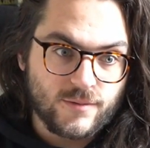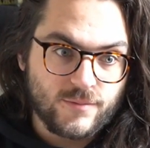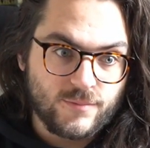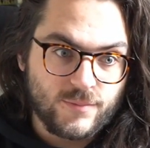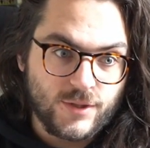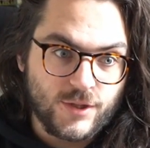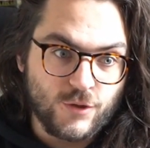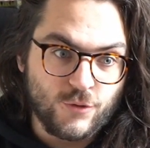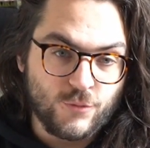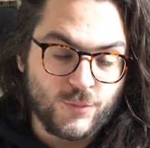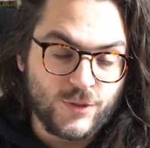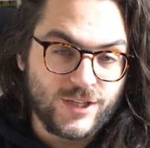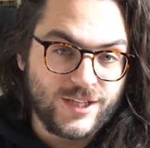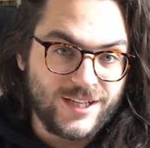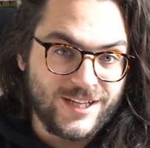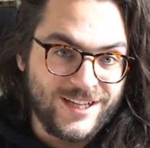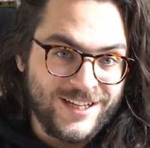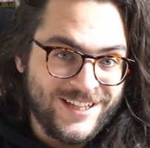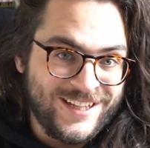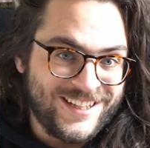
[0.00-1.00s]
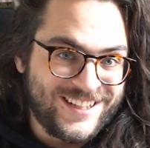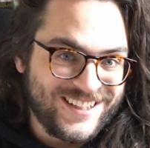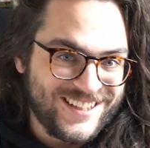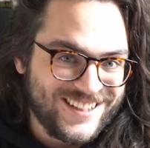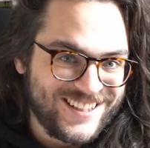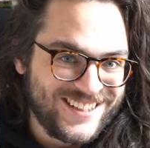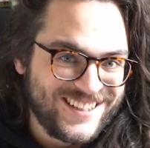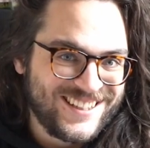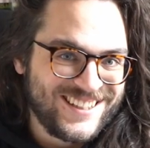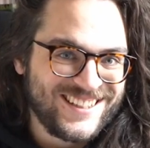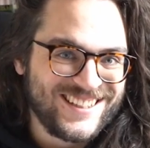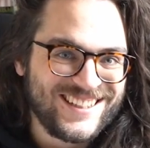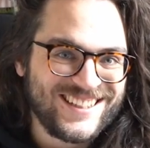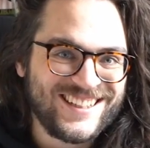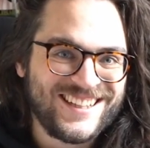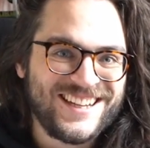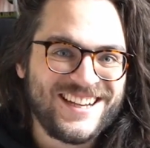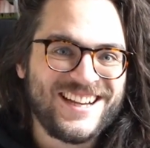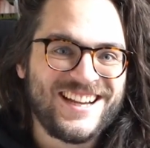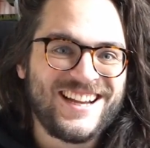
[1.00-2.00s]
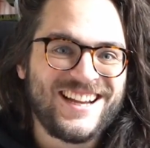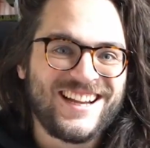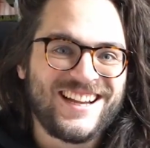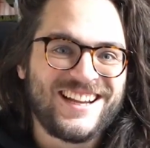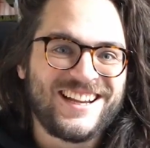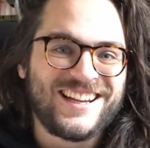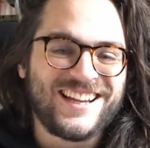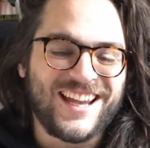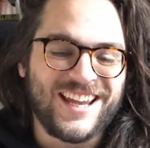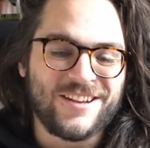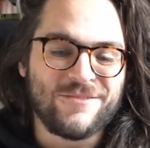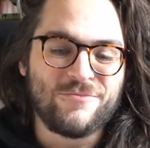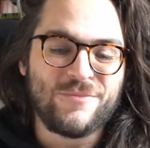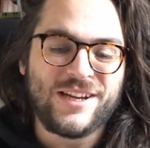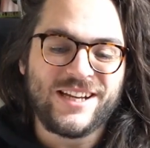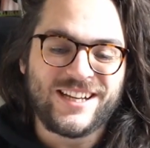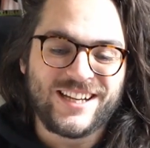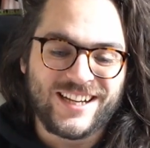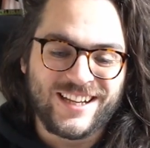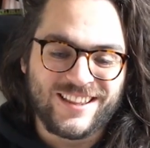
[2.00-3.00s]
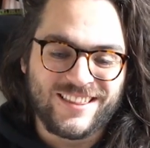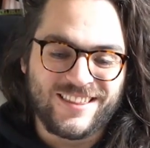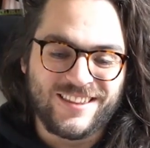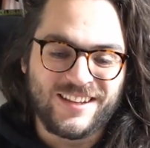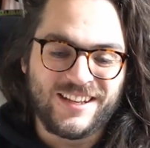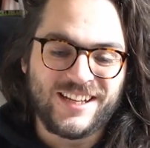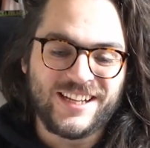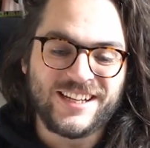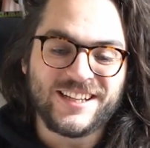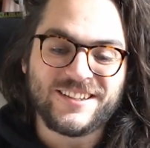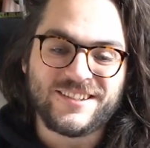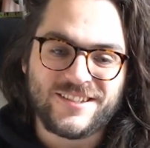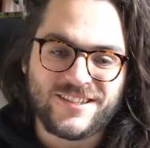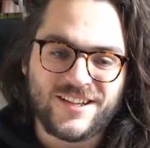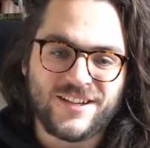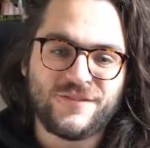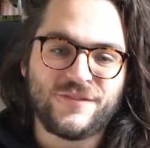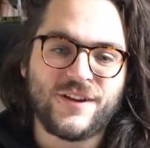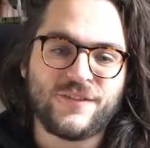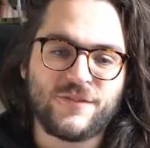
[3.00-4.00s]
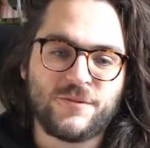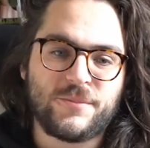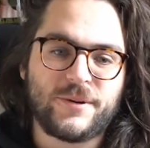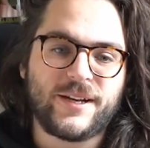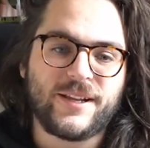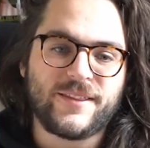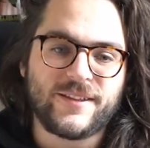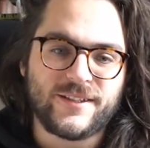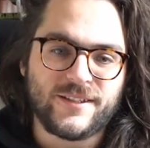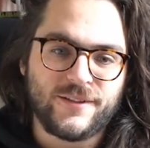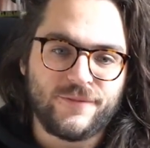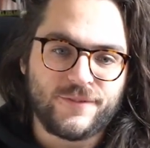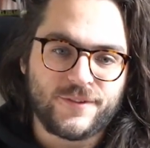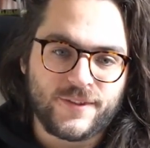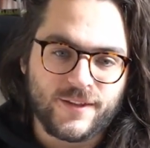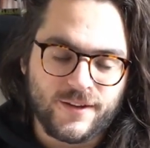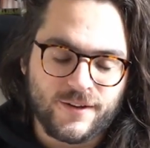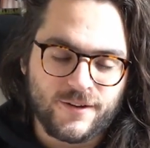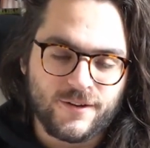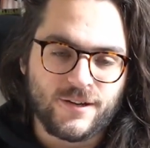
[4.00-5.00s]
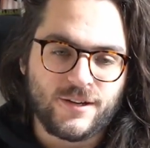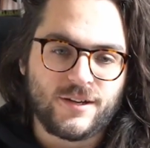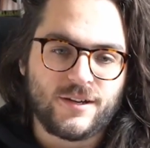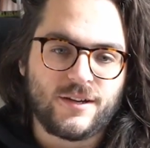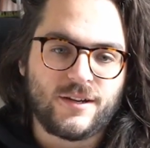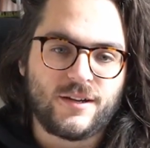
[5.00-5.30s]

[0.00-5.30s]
human need and meeting the needs of everybody that lives there,